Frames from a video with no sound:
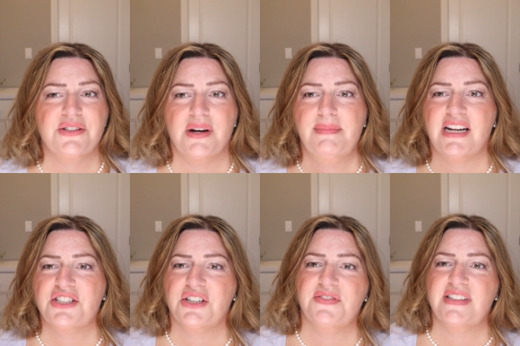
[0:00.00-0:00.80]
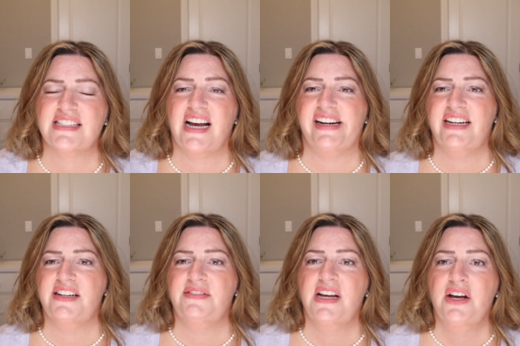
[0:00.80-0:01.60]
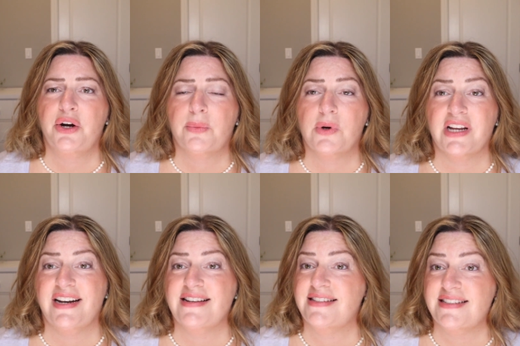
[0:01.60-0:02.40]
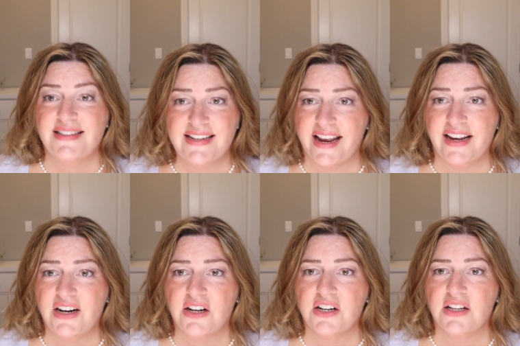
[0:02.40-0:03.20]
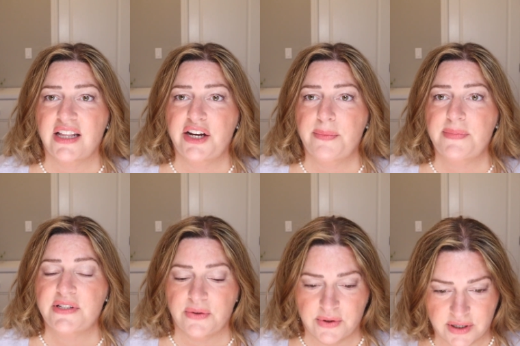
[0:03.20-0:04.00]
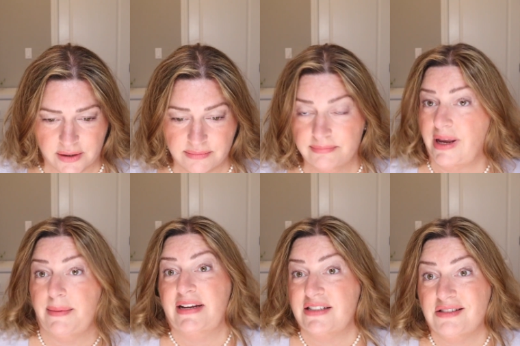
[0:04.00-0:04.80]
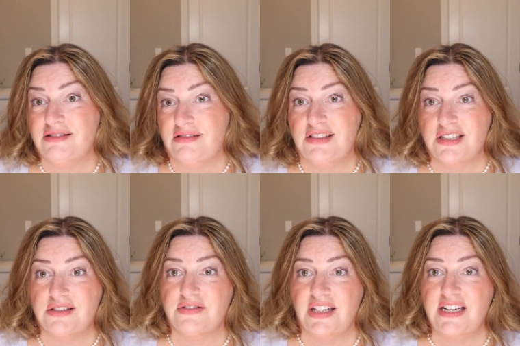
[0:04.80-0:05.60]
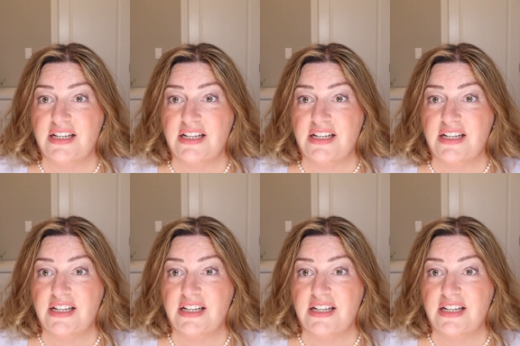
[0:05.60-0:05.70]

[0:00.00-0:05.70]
So I'm not sure if it's kind of working as a stain on your lips or maybe it just really